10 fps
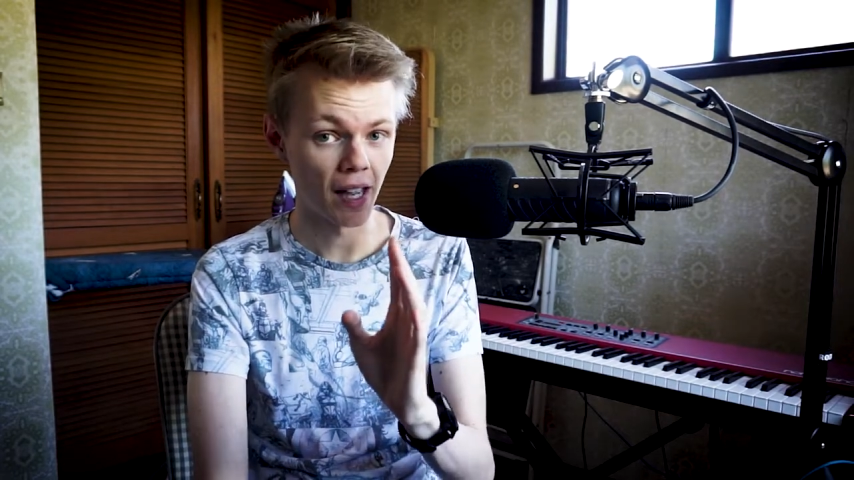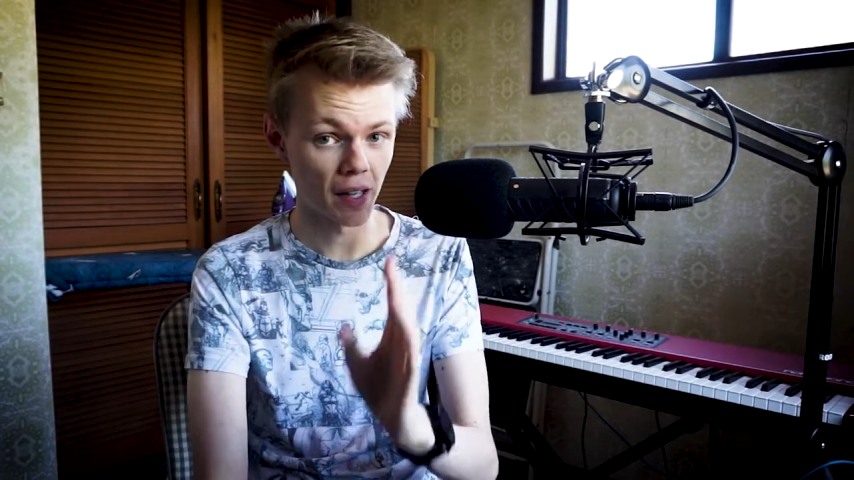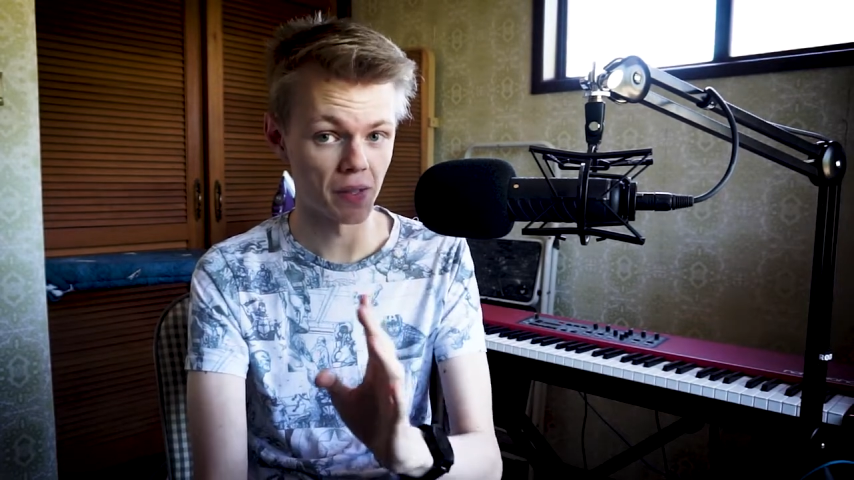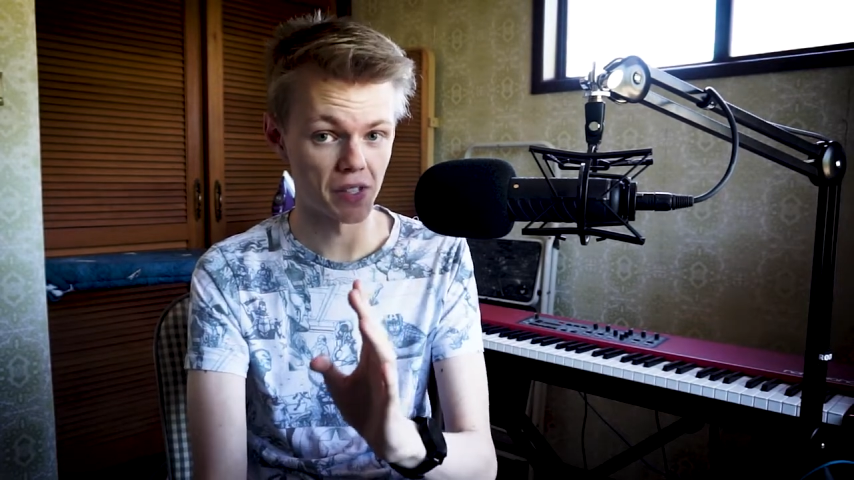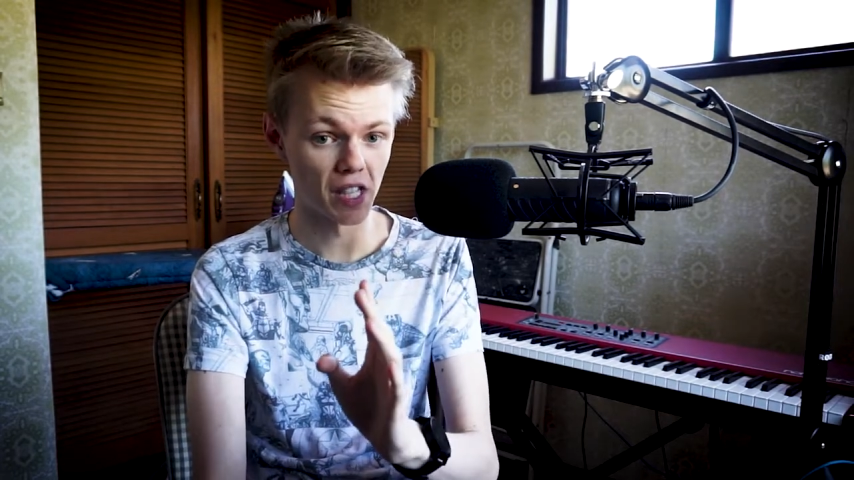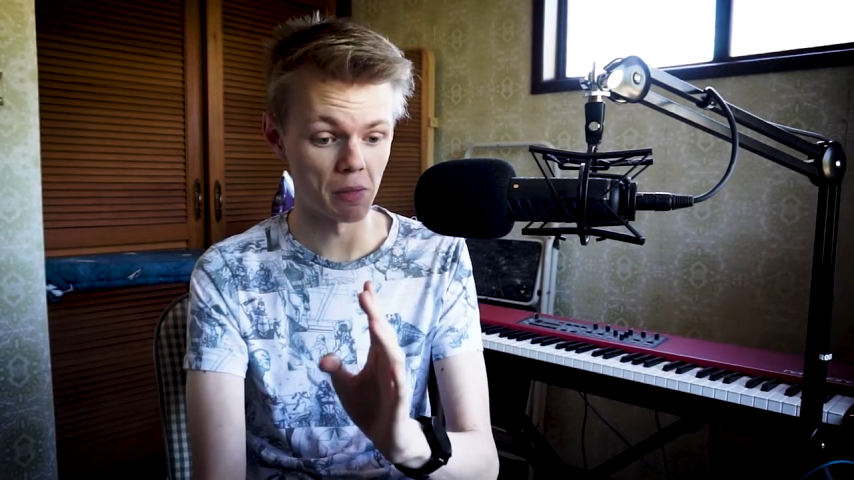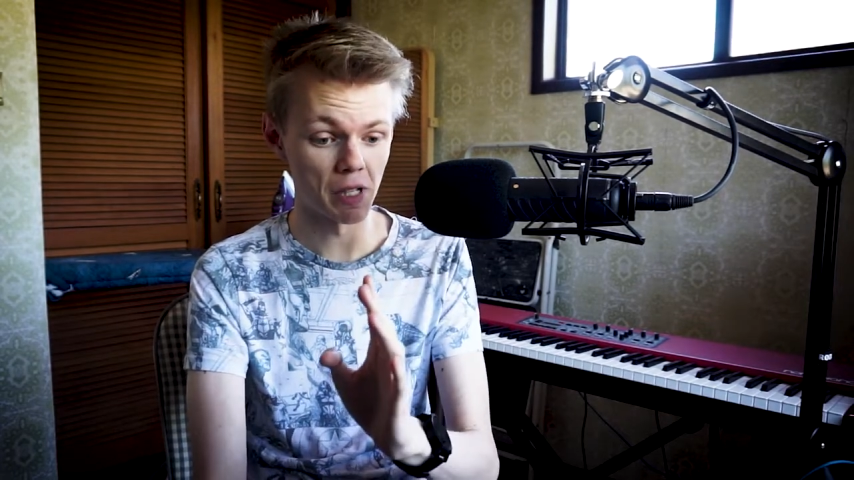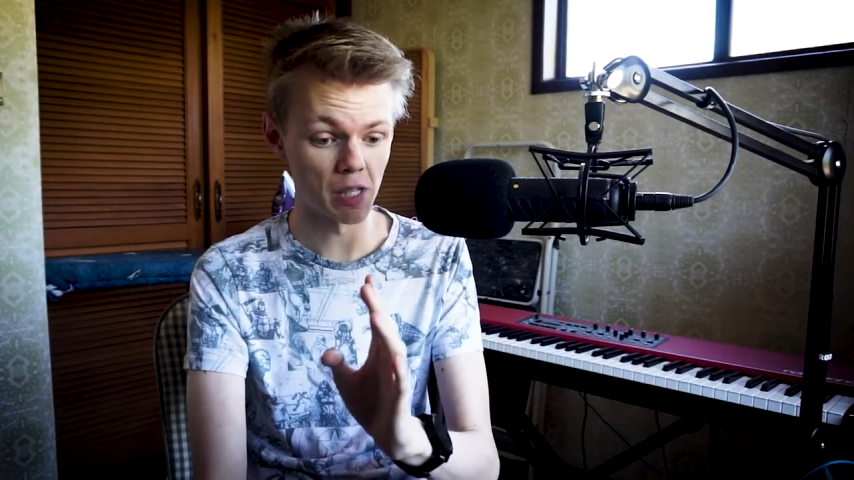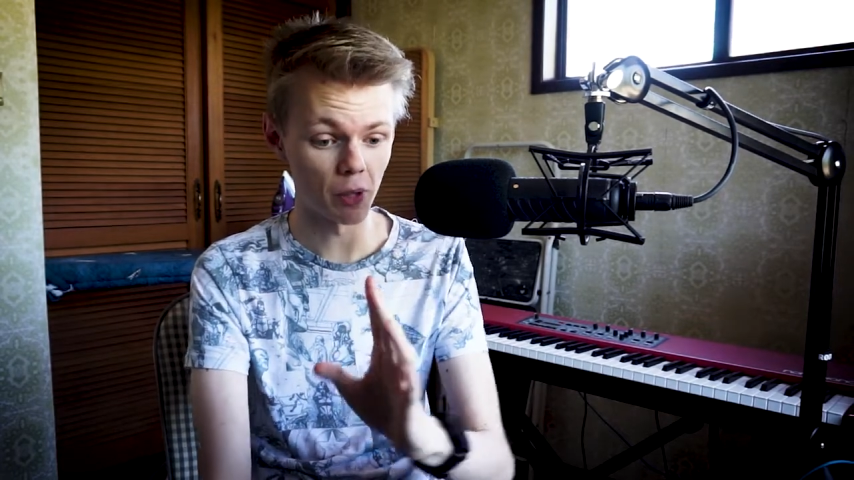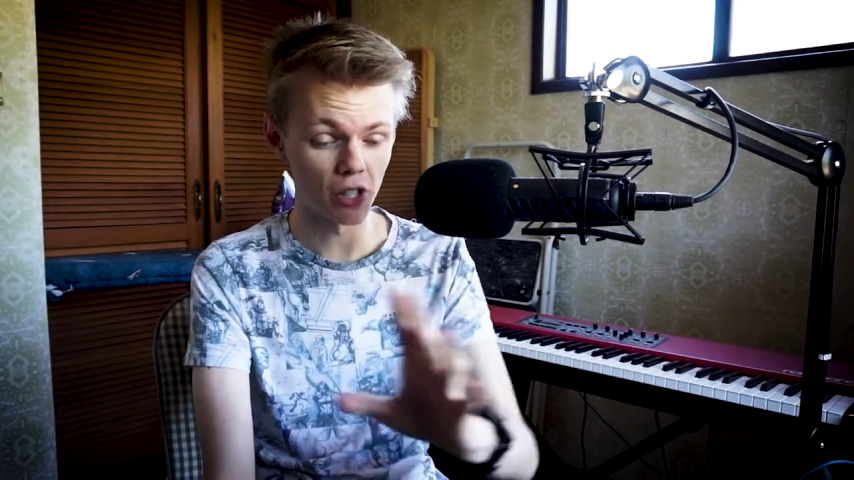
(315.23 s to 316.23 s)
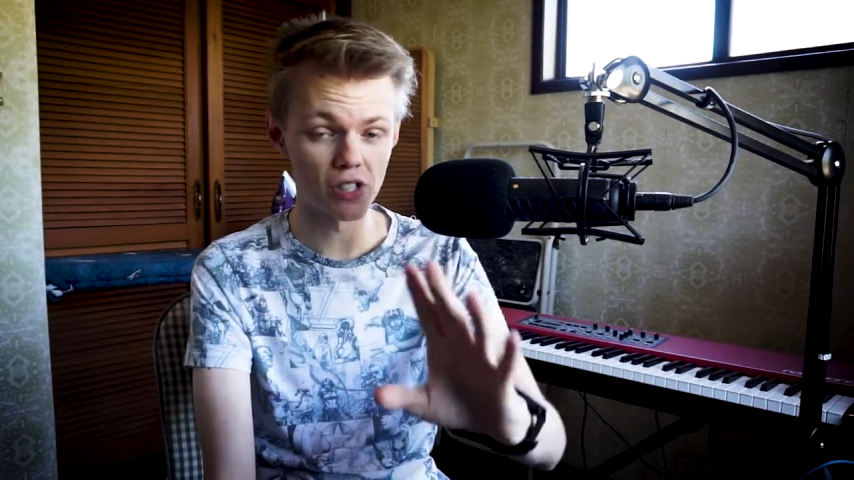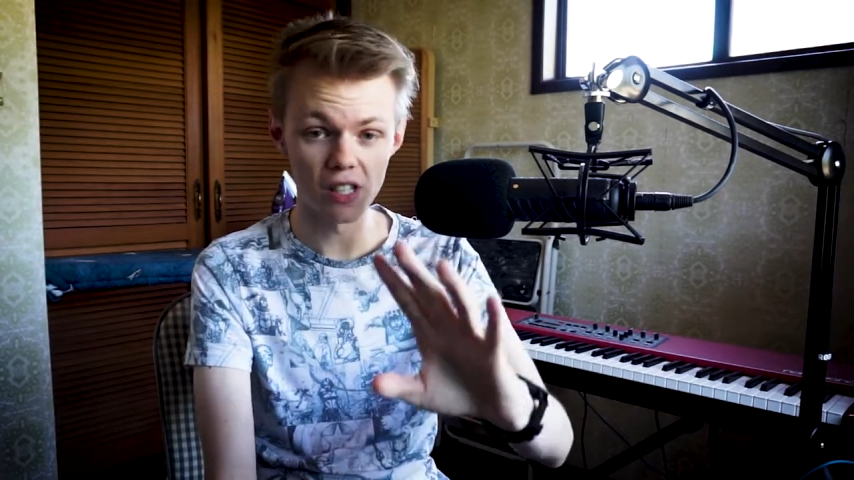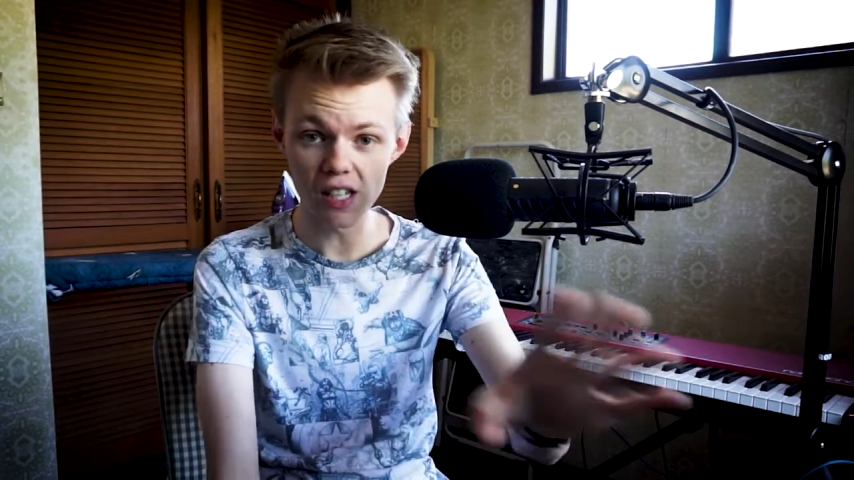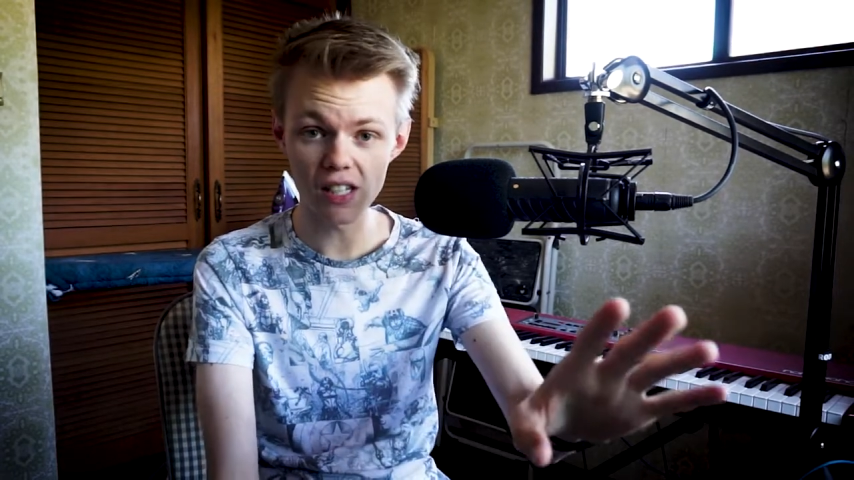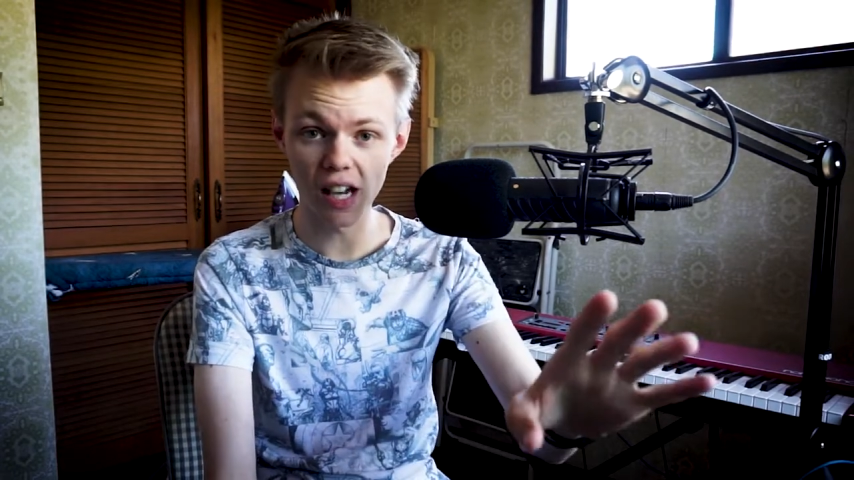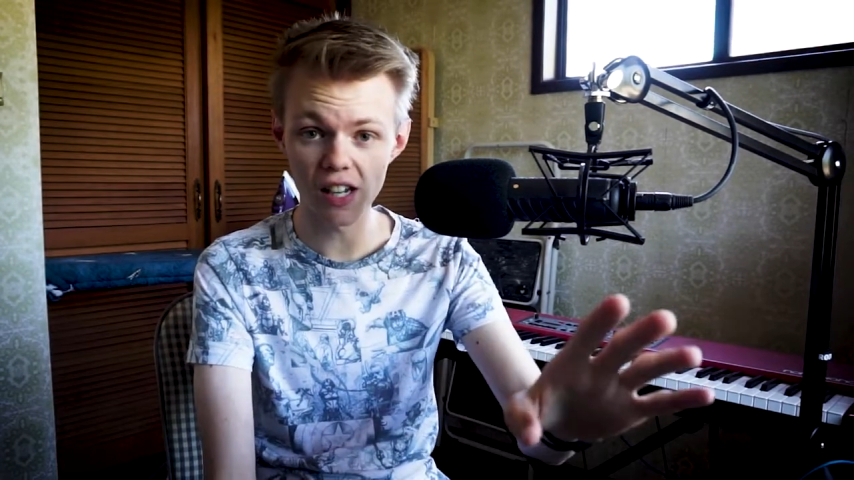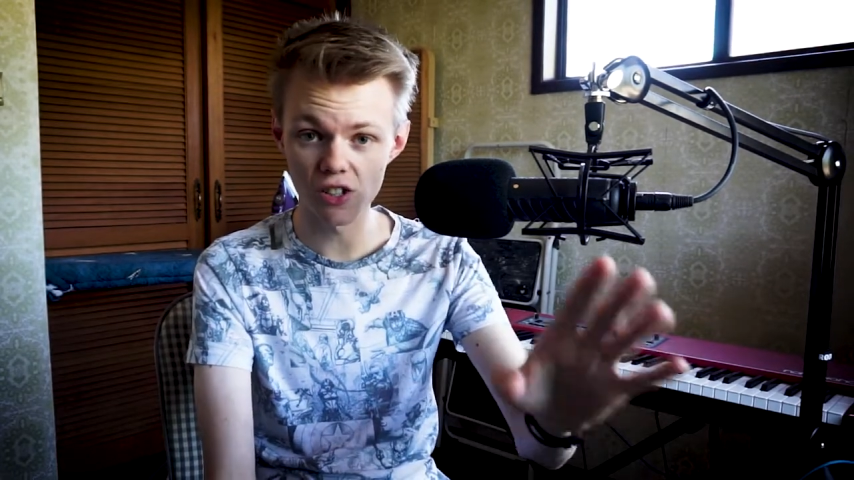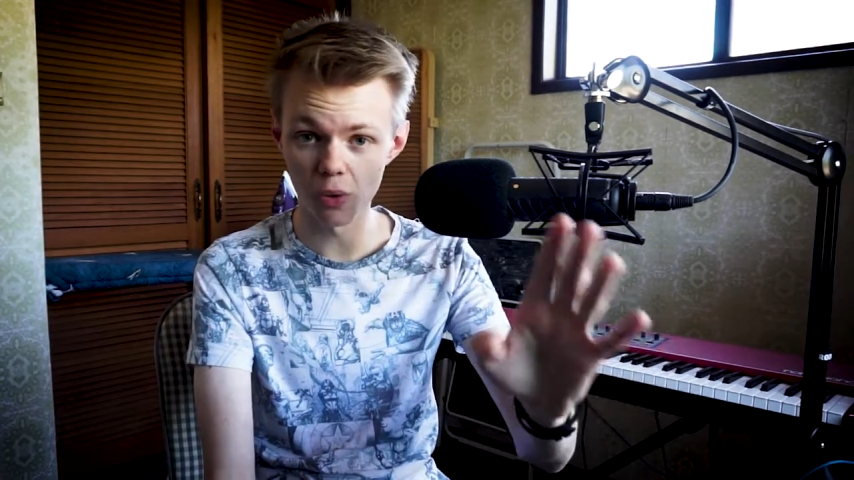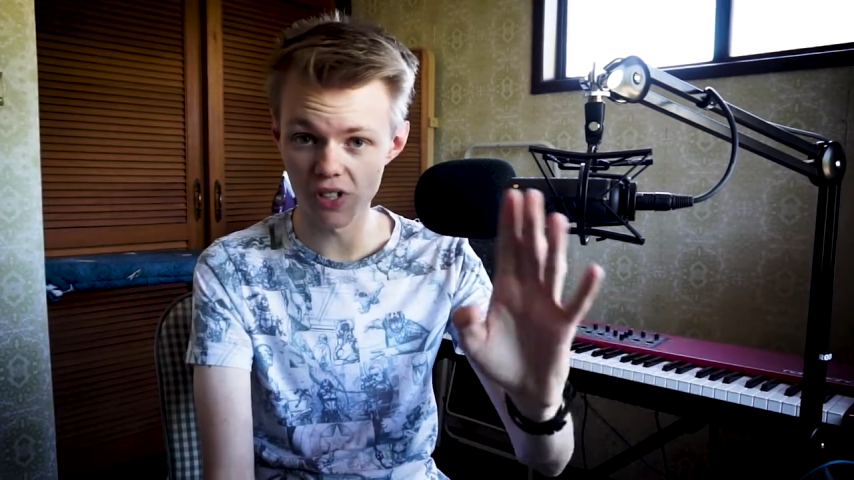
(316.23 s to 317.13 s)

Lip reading: at the cinemas because these guys know